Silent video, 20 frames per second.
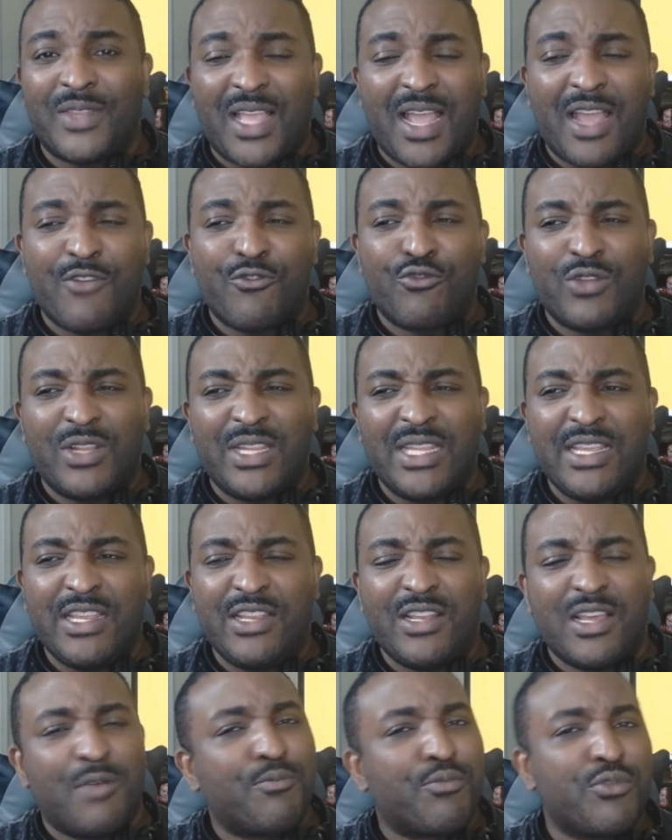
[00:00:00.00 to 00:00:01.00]
I really
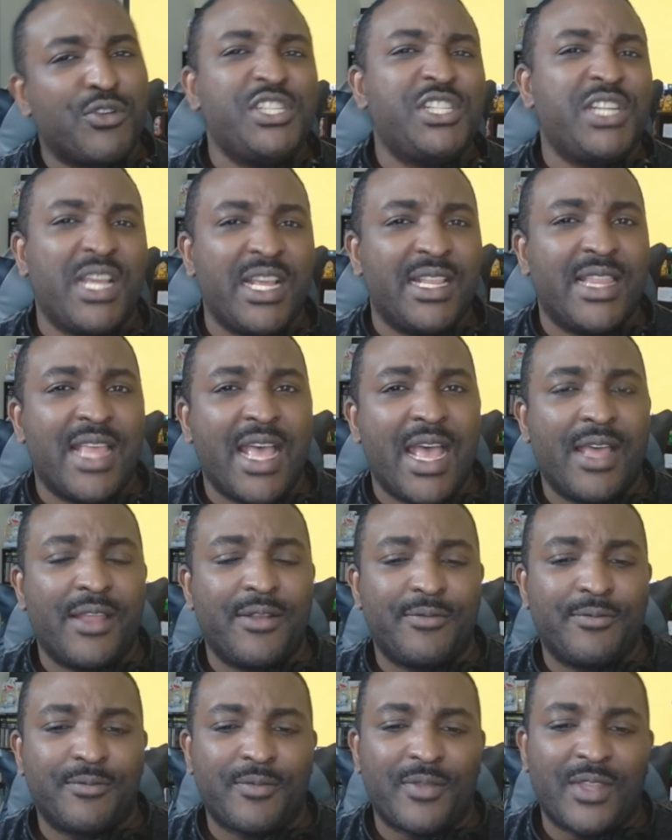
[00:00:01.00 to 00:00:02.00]
appreciate
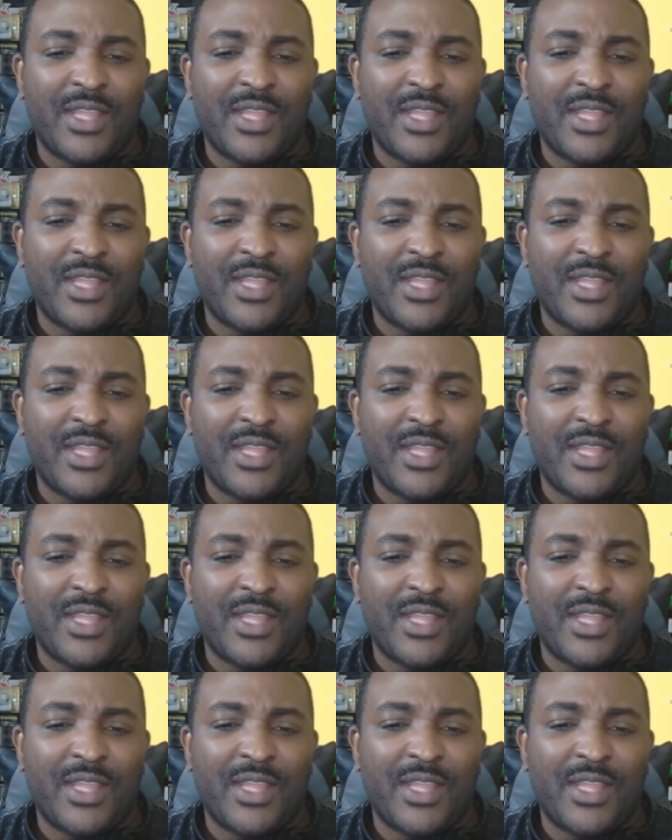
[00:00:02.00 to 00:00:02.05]
that.